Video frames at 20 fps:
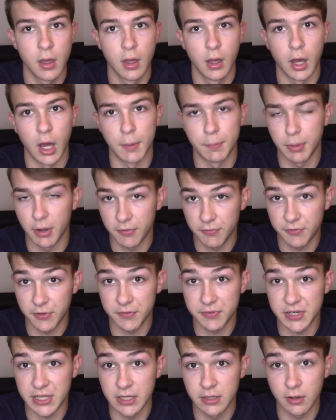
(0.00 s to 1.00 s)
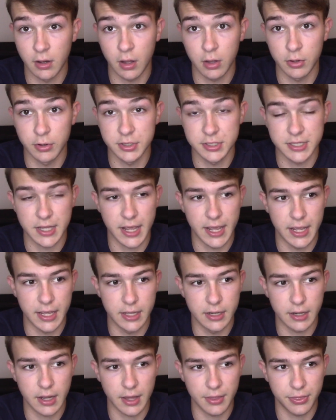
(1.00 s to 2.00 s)
above $15,
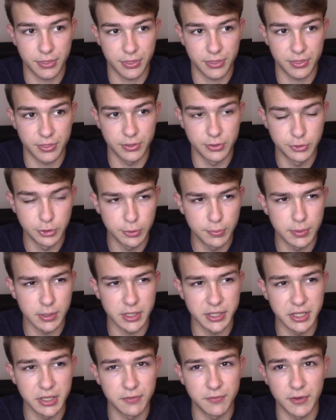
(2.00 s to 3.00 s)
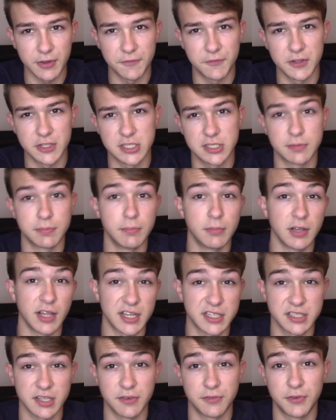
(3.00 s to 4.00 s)
and I do believe if it's
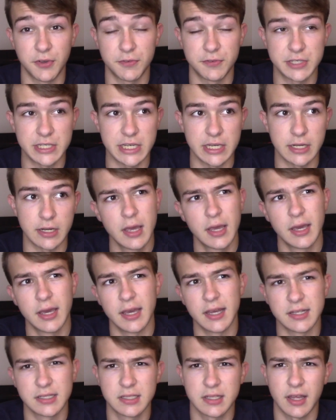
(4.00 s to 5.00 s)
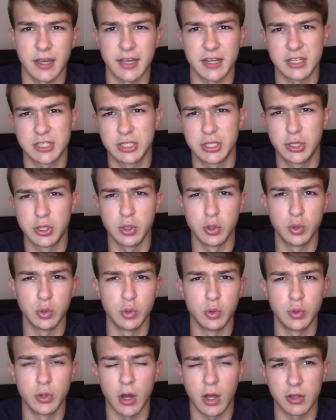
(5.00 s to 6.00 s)
less than 15, it's
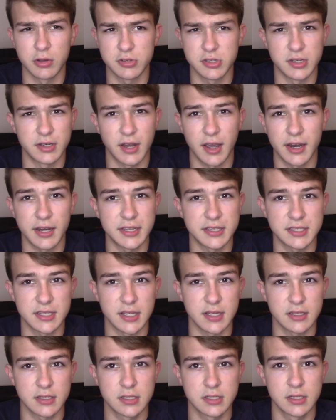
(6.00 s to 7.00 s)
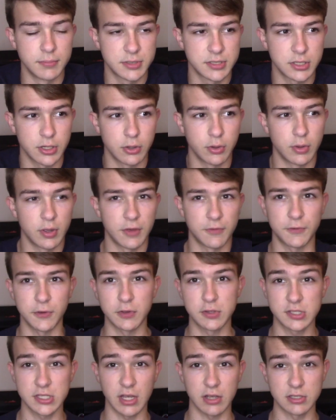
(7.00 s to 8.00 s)
$2.90. So if you
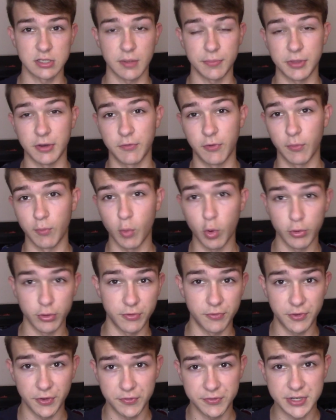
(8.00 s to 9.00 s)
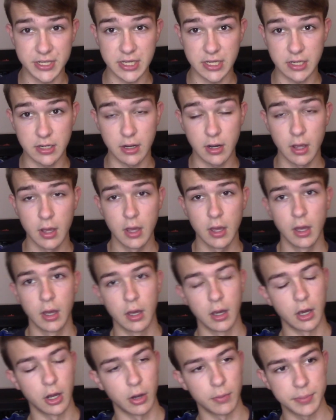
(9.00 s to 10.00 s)
sell something for more than 15,
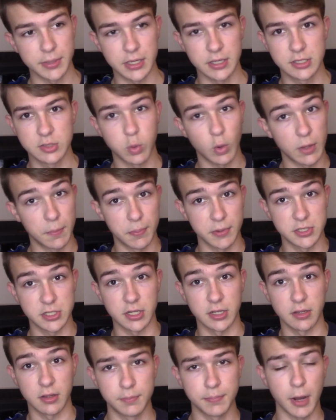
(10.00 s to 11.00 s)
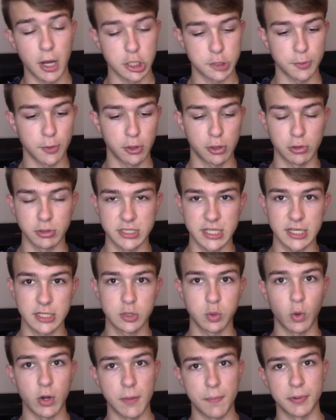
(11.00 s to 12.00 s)
it'll be 20%. Poshmark will take
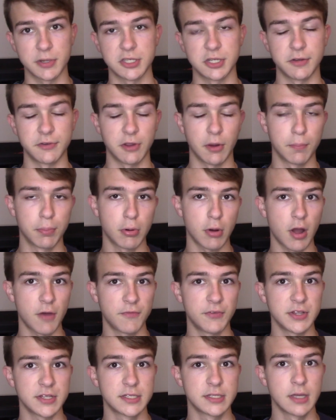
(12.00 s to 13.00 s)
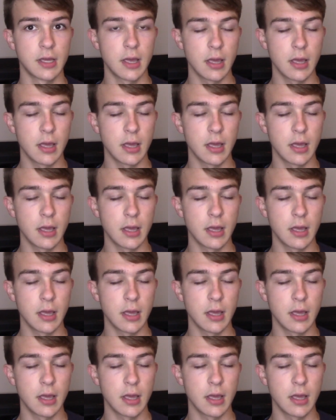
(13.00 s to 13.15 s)
20% of your profits,